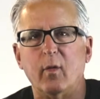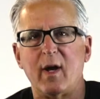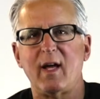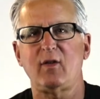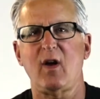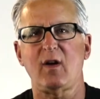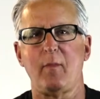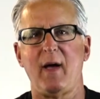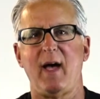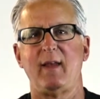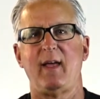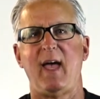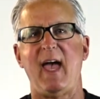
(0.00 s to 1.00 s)
When I talk
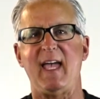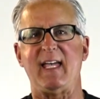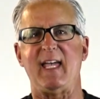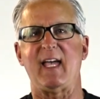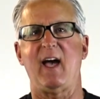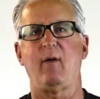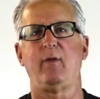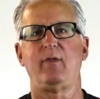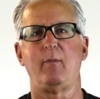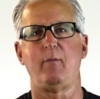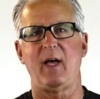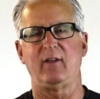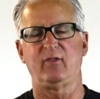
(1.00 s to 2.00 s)
about hanging out with the
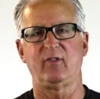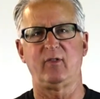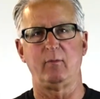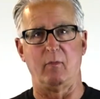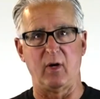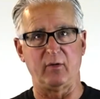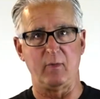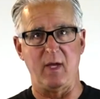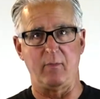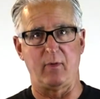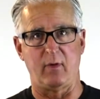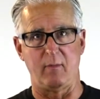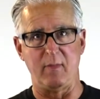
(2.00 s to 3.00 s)
best, most
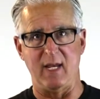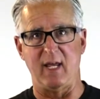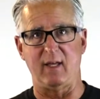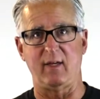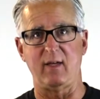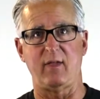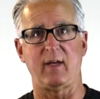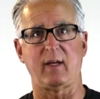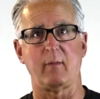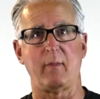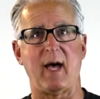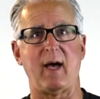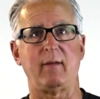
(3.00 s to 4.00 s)
people immediately think
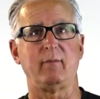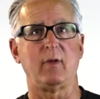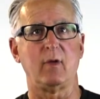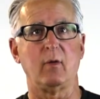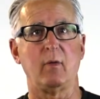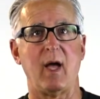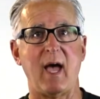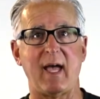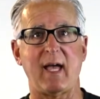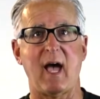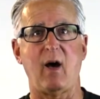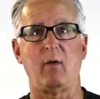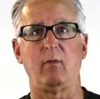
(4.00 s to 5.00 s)
about, hang
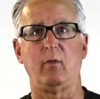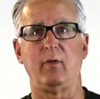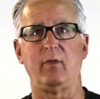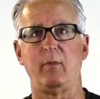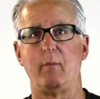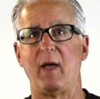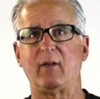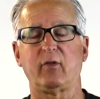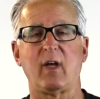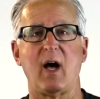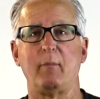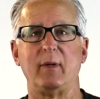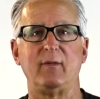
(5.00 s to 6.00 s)
out with the best
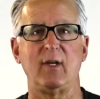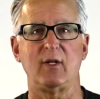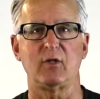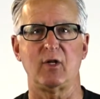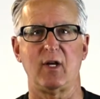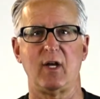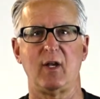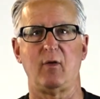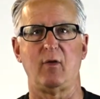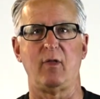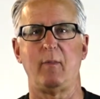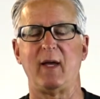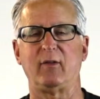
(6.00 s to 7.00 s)
competition
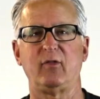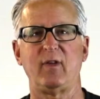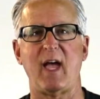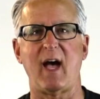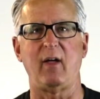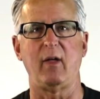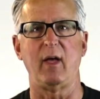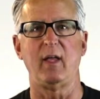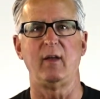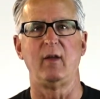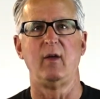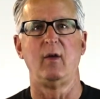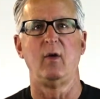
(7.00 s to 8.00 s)
or the best talent
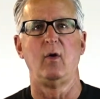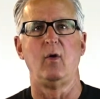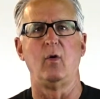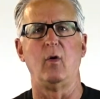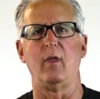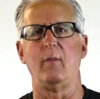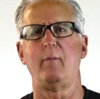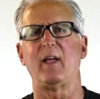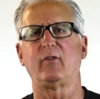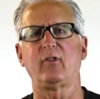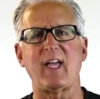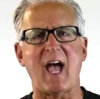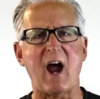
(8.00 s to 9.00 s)
or the
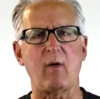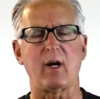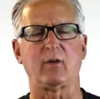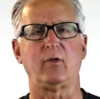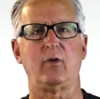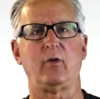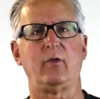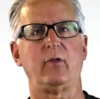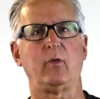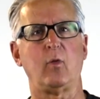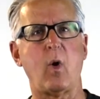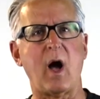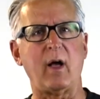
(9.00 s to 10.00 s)
best characters and
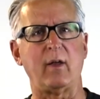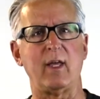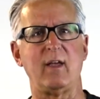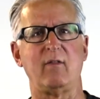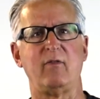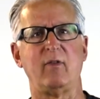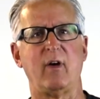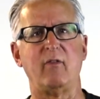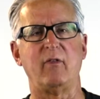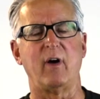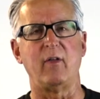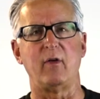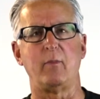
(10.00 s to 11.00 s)
quality of
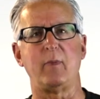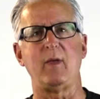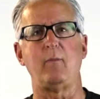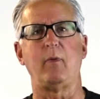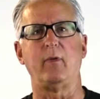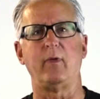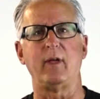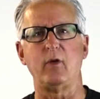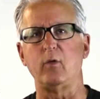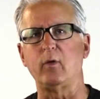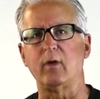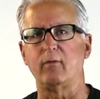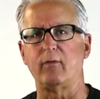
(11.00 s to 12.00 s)
other people that
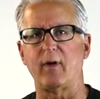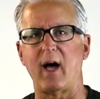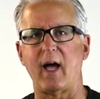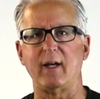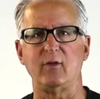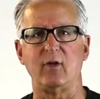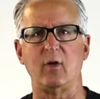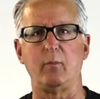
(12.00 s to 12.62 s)
you can find.